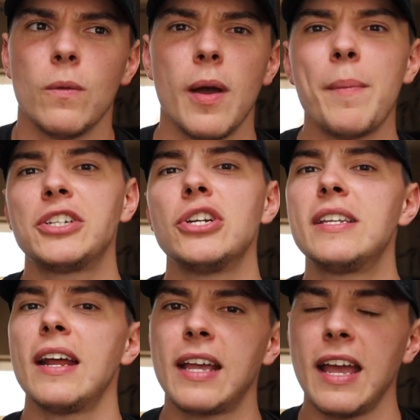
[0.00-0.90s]
Imagine
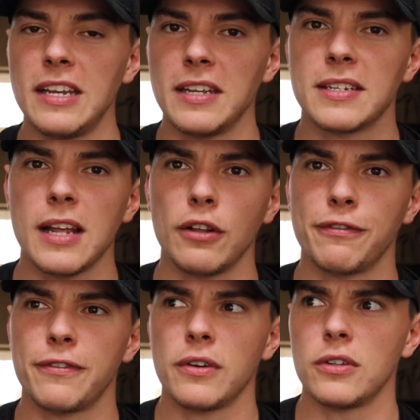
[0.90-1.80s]
dedicating
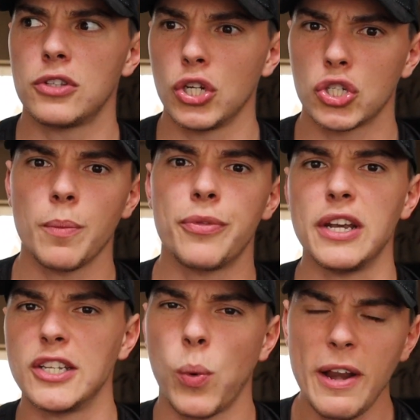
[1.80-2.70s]
yourself to
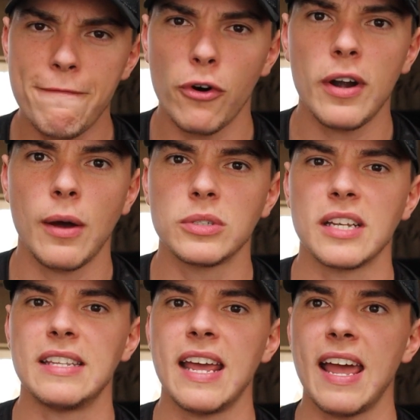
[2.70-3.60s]
something 24 hours
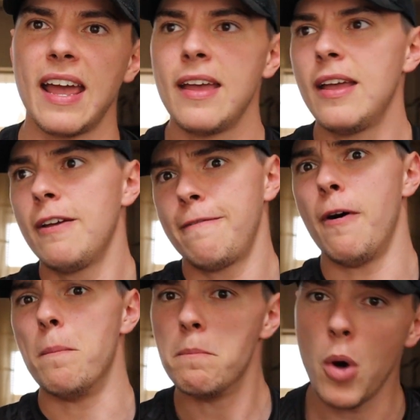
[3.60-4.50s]
a day
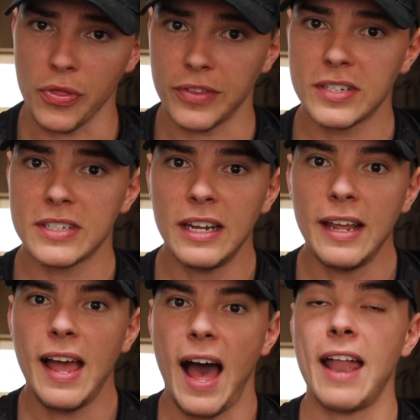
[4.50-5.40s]
for months
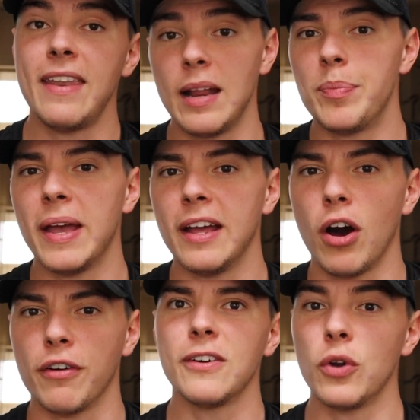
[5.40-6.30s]
and then it paying
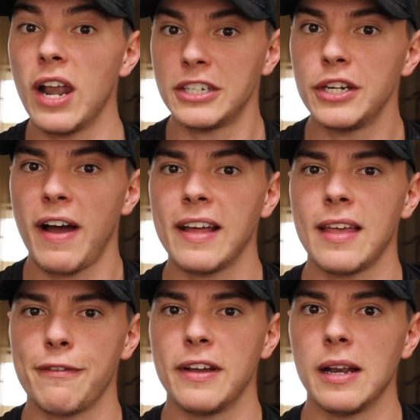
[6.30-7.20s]
off. Unless you've had
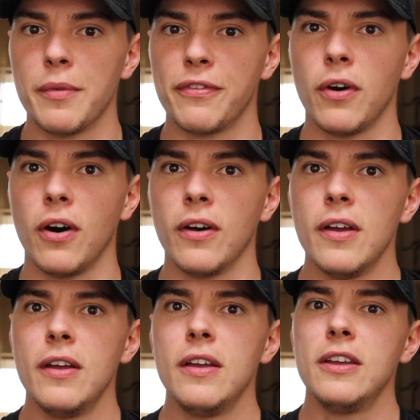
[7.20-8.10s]
that feeling before,
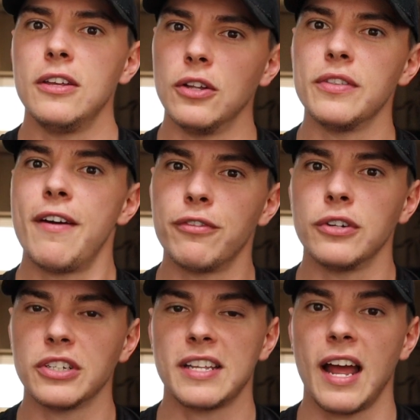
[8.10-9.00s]
you'll never
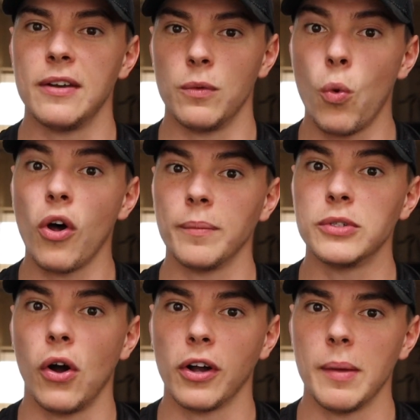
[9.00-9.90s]
understand what I'm
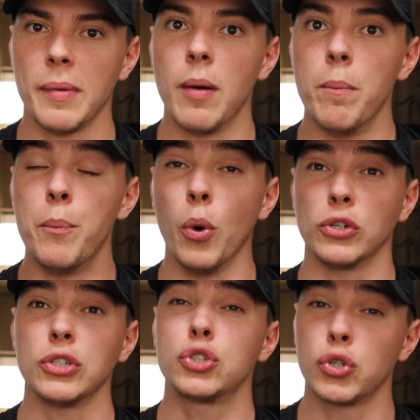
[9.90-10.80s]
talking about.
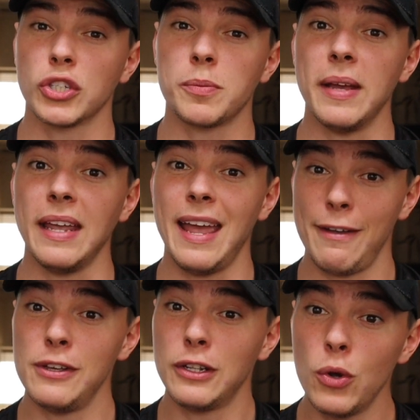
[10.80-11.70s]
But trust me,
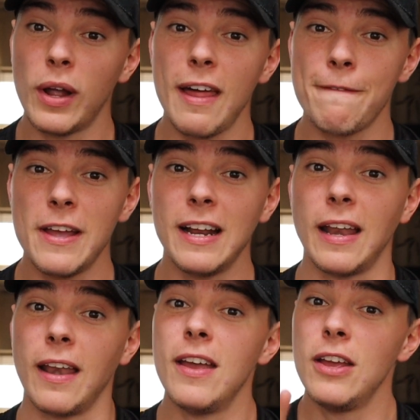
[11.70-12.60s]
if you do get that
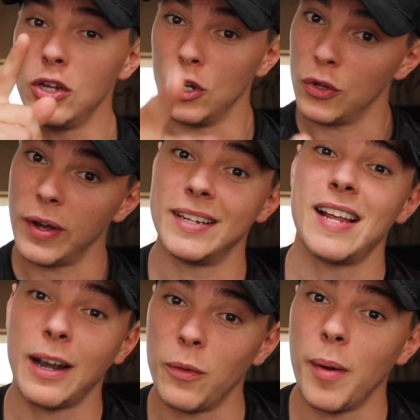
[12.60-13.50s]
feeling, you'll know
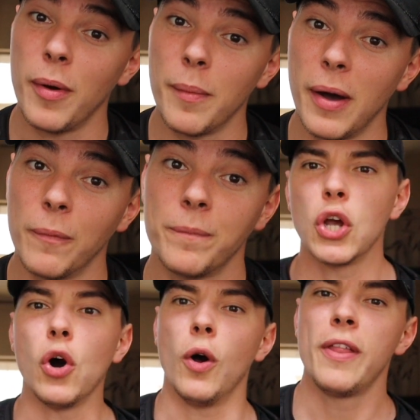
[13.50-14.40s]
exactly what I'm on about.
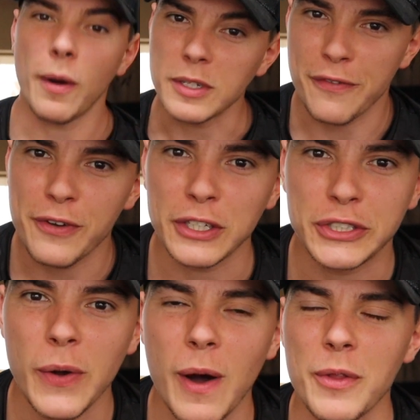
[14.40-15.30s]
So that was the first
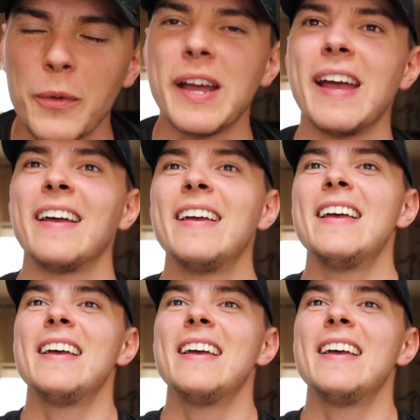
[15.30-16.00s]
show out of the way.